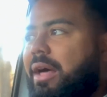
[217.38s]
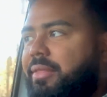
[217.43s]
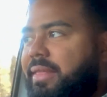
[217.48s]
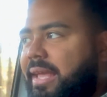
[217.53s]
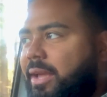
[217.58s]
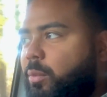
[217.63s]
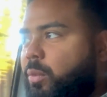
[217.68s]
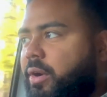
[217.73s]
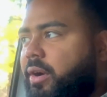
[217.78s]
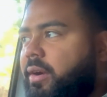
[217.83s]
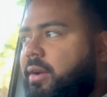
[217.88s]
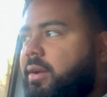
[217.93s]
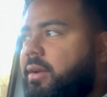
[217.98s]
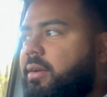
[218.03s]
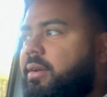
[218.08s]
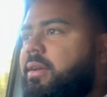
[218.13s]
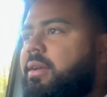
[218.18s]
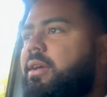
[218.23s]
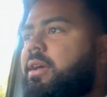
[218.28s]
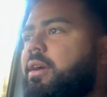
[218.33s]
they work,
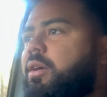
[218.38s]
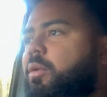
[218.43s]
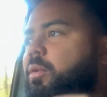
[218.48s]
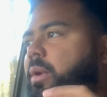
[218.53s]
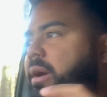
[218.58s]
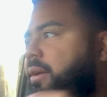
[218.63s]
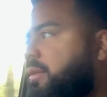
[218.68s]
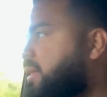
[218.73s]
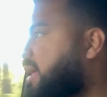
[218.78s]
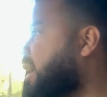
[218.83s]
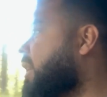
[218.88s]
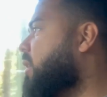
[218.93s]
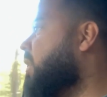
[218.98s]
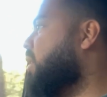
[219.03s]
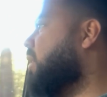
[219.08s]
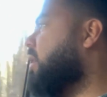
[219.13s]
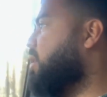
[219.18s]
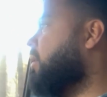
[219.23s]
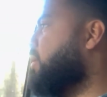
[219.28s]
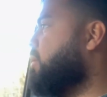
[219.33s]
while they
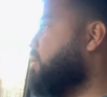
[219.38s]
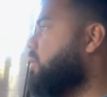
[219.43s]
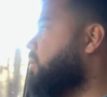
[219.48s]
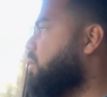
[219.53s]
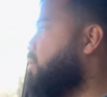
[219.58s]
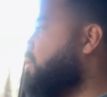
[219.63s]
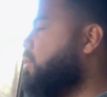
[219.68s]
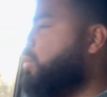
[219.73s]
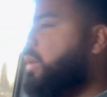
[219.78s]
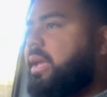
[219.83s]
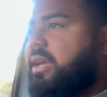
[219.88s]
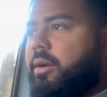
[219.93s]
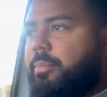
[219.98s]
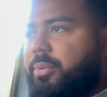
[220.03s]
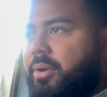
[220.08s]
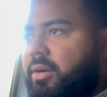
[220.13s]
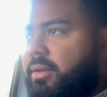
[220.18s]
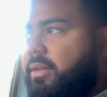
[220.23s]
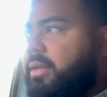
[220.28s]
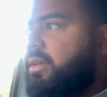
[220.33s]
wake up
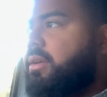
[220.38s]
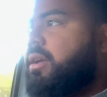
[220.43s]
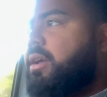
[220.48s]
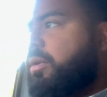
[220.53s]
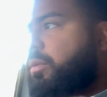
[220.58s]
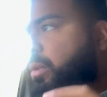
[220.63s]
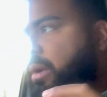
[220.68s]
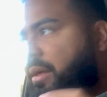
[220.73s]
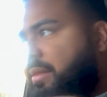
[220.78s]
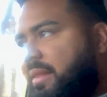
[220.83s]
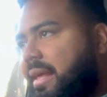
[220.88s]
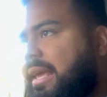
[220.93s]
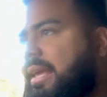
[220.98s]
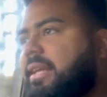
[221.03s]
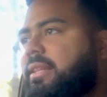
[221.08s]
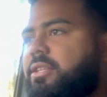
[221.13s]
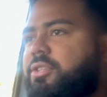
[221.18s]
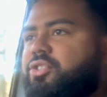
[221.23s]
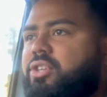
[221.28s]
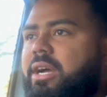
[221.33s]
early, while they
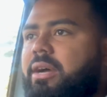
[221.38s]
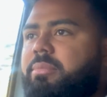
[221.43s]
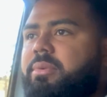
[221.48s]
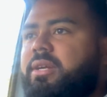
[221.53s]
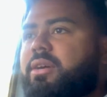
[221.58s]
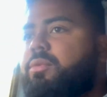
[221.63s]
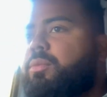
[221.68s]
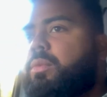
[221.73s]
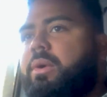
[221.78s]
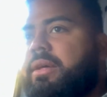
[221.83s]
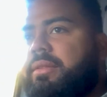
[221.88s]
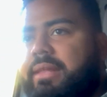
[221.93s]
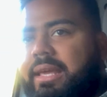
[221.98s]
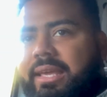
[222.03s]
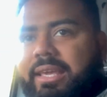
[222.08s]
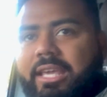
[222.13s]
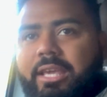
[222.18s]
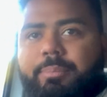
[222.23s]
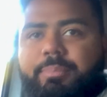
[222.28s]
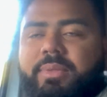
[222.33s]
get the job done, while they
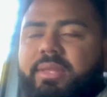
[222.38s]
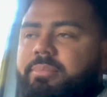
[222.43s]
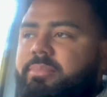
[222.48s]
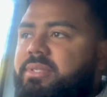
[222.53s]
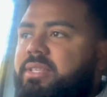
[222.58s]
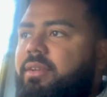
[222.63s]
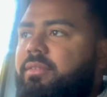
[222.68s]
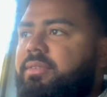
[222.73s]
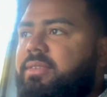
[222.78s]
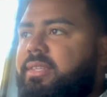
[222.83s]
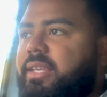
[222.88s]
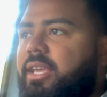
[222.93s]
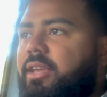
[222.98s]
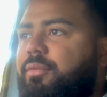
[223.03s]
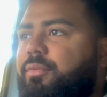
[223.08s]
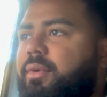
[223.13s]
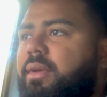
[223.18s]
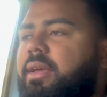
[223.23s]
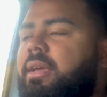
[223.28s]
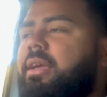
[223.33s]
keep themselves
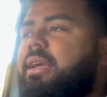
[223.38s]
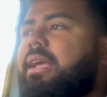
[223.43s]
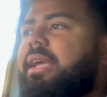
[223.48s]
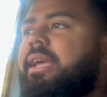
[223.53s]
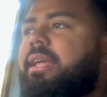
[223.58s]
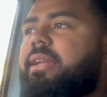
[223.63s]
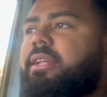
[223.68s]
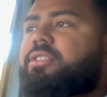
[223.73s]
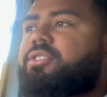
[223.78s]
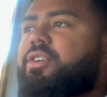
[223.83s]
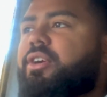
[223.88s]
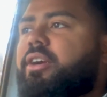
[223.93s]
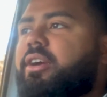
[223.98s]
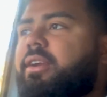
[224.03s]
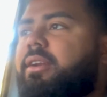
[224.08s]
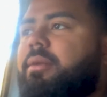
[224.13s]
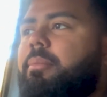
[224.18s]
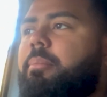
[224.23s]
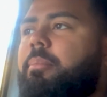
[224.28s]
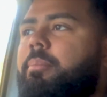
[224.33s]
safe, it in
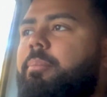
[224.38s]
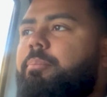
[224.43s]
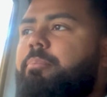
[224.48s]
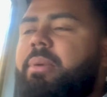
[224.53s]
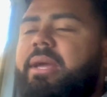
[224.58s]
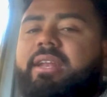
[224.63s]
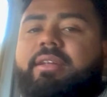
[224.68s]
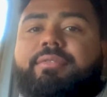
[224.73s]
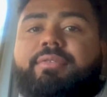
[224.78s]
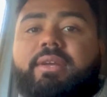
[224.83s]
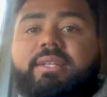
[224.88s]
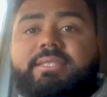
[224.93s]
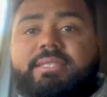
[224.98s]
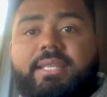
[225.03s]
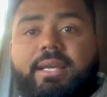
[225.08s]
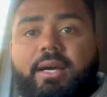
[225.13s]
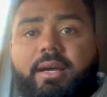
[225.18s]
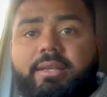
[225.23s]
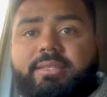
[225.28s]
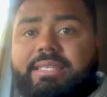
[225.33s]
turn benefits
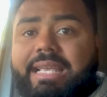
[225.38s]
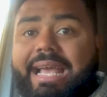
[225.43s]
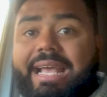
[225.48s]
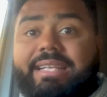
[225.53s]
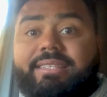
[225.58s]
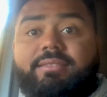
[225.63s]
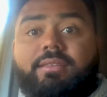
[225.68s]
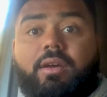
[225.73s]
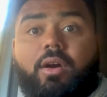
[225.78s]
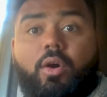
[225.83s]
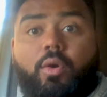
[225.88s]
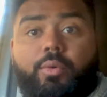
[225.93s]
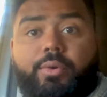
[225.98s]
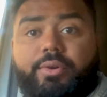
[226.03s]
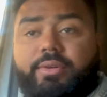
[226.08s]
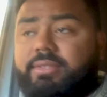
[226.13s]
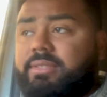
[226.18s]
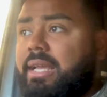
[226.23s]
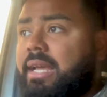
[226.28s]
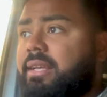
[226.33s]
us as
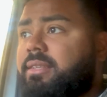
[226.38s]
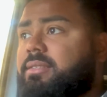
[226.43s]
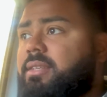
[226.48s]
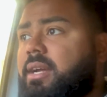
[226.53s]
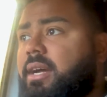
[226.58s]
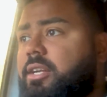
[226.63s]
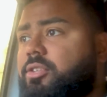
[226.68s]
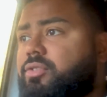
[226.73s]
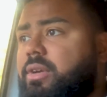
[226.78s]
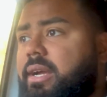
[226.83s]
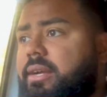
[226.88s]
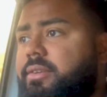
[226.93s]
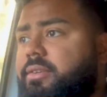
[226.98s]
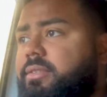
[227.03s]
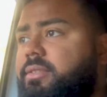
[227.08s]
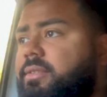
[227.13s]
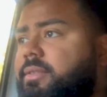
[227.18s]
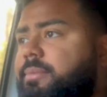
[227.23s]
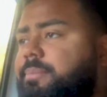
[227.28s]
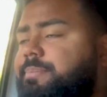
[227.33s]
owners, as
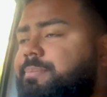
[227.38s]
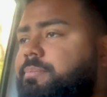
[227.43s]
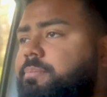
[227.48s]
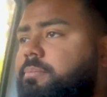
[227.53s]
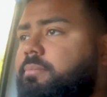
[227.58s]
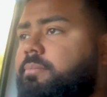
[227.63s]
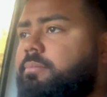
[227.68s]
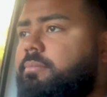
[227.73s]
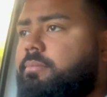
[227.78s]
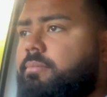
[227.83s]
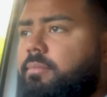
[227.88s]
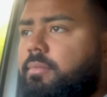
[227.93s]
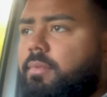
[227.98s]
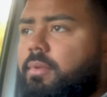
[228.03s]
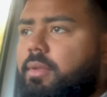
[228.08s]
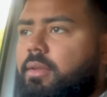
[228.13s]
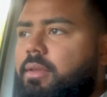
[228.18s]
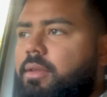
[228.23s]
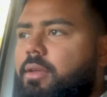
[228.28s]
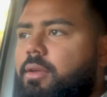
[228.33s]
contractors.
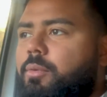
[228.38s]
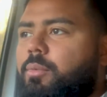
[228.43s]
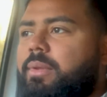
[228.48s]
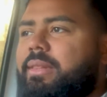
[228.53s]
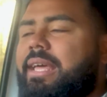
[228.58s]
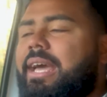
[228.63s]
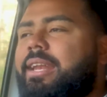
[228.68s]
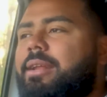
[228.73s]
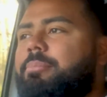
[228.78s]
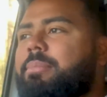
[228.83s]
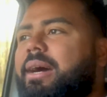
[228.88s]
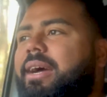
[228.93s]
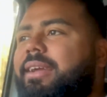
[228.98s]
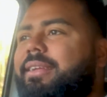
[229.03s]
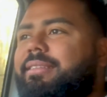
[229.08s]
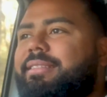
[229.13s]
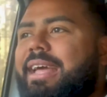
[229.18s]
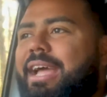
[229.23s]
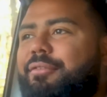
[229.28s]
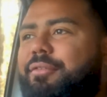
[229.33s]
With that in
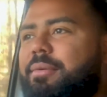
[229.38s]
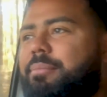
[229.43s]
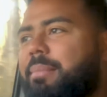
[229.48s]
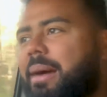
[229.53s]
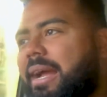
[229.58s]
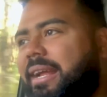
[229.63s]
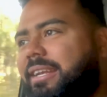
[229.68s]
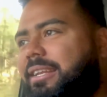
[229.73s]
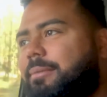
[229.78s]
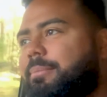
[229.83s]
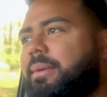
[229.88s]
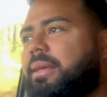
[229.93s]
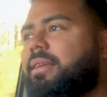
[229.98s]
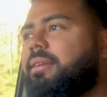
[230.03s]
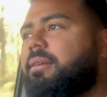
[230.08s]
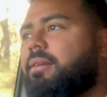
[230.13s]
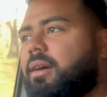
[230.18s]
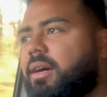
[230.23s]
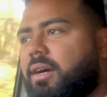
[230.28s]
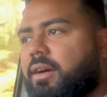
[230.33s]
mind, that reminded
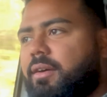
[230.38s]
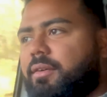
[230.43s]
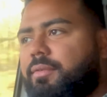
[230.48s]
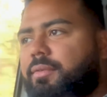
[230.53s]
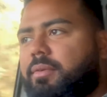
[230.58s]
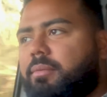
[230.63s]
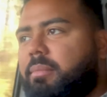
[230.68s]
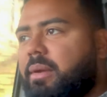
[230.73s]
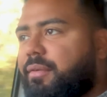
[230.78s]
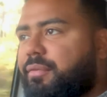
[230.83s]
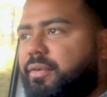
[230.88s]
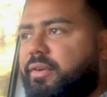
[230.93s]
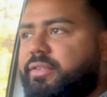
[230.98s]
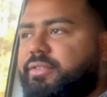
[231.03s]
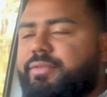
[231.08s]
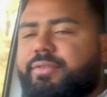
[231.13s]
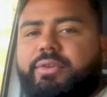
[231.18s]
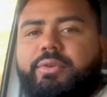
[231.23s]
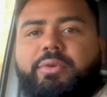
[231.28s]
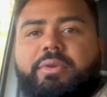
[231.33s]
me of my
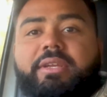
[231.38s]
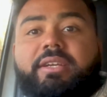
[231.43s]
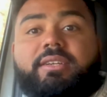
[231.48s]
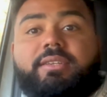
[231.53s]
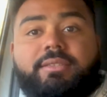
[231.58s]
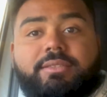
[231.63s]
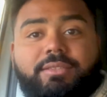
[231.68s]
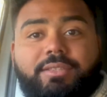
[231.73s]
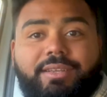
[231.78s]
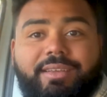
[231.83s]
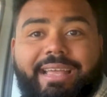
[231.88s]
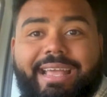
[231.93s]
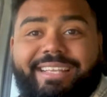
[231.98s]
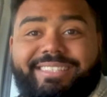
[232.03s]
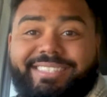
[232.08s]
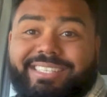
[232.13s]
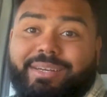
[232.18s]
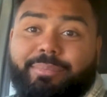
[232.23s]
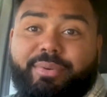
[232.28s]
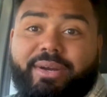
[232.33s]
first few years
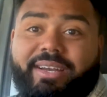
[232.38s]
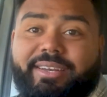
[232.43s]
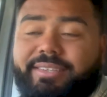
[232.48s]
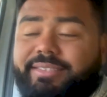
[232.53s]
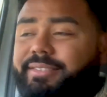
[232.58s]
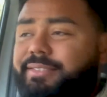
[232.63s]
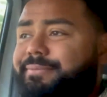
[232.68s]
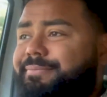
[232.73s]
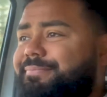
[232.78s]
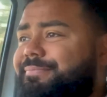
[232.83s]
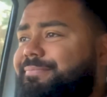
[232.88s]
as an apprentice.